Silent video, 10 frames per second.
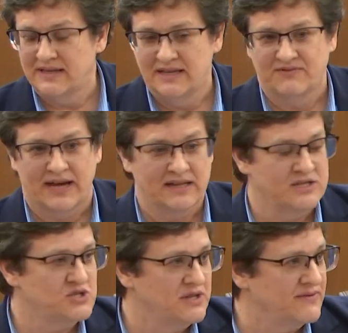in
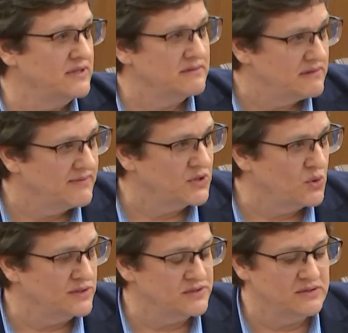violation of the
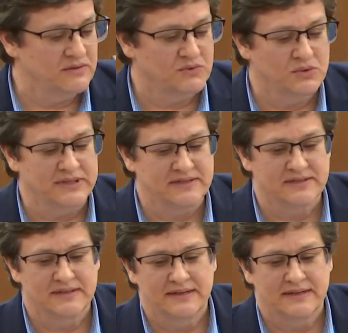court's rulings.